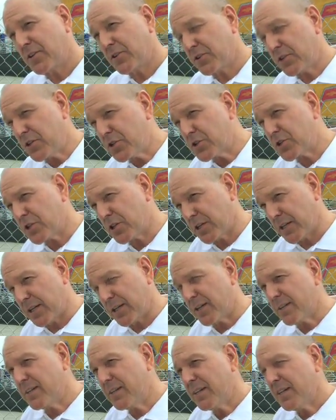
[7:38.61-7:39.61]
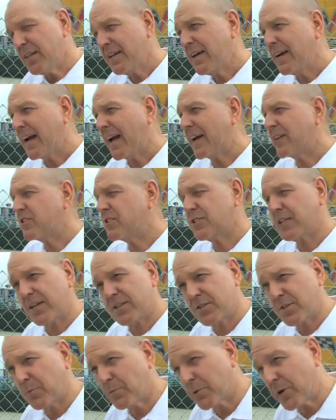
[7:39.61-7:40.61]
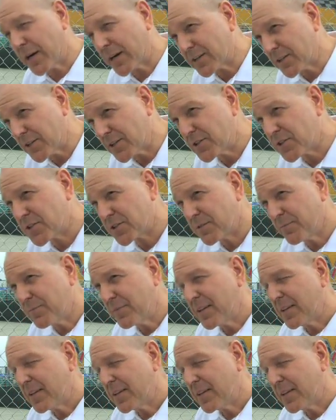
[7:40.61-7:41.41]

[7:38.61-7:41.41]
this year and set some records.